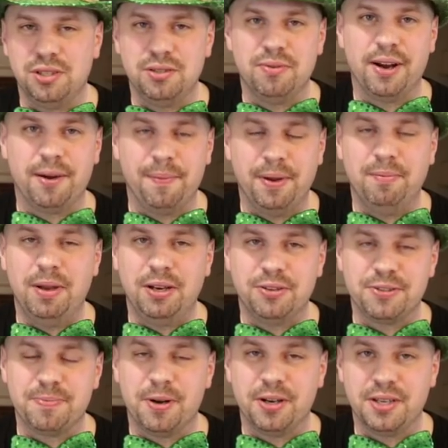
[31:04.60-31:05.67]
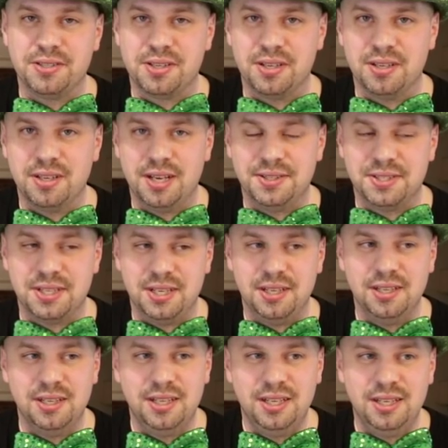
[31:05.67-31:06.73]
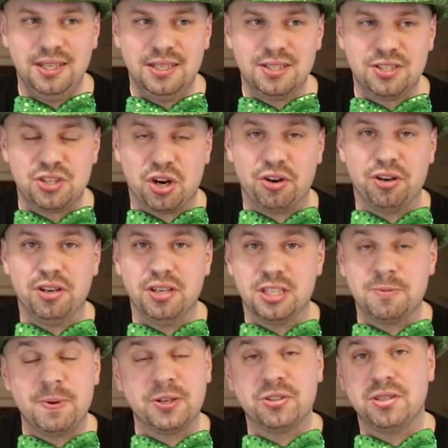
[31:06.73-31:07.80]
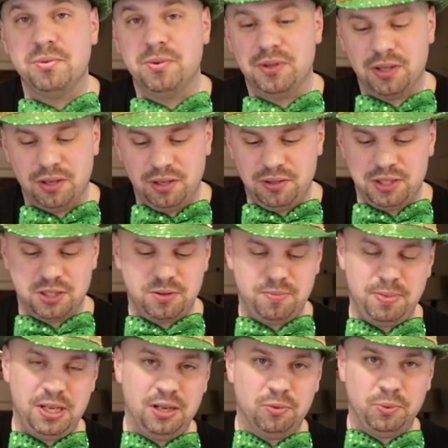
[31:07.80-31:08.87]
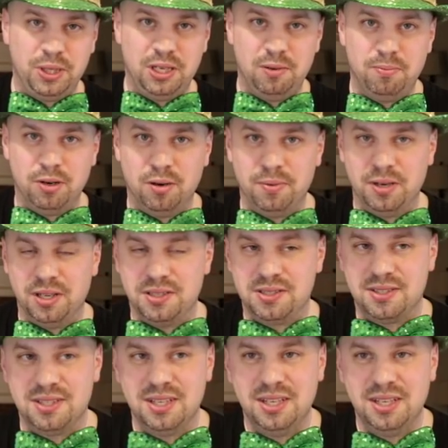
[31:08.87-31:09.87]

recommend Maker's Mark as a starter, especially with just being a weeded bourbon. It's